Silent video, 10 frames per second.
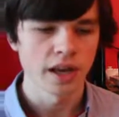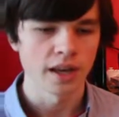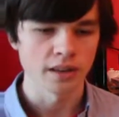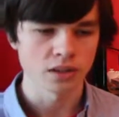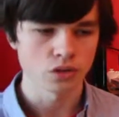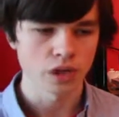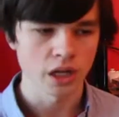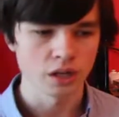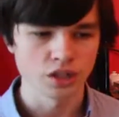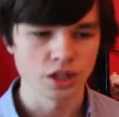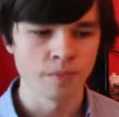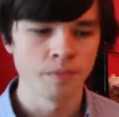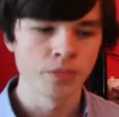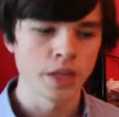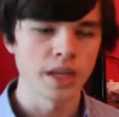uh, strategy.
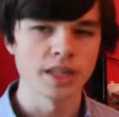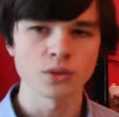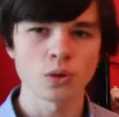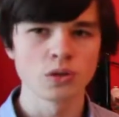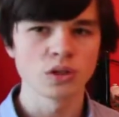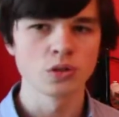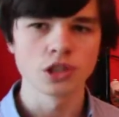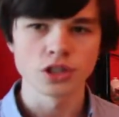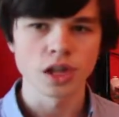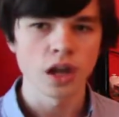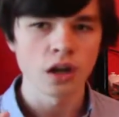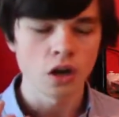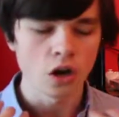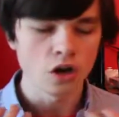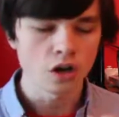It's also just
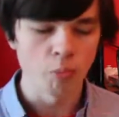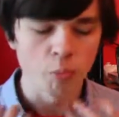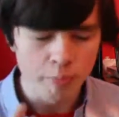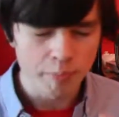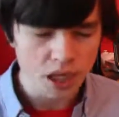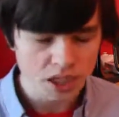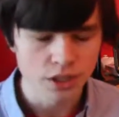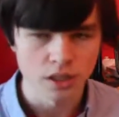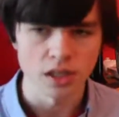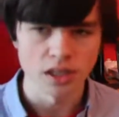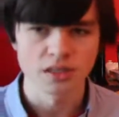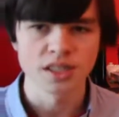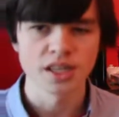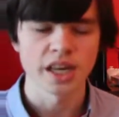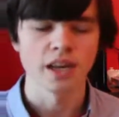unabashedly
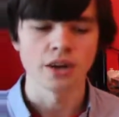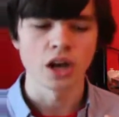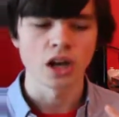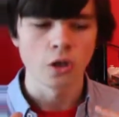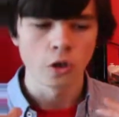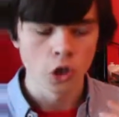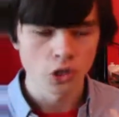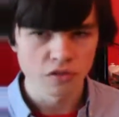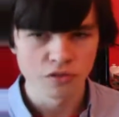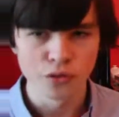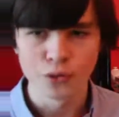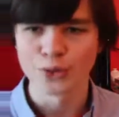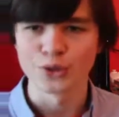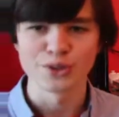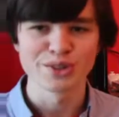insane. I love
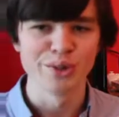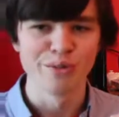just the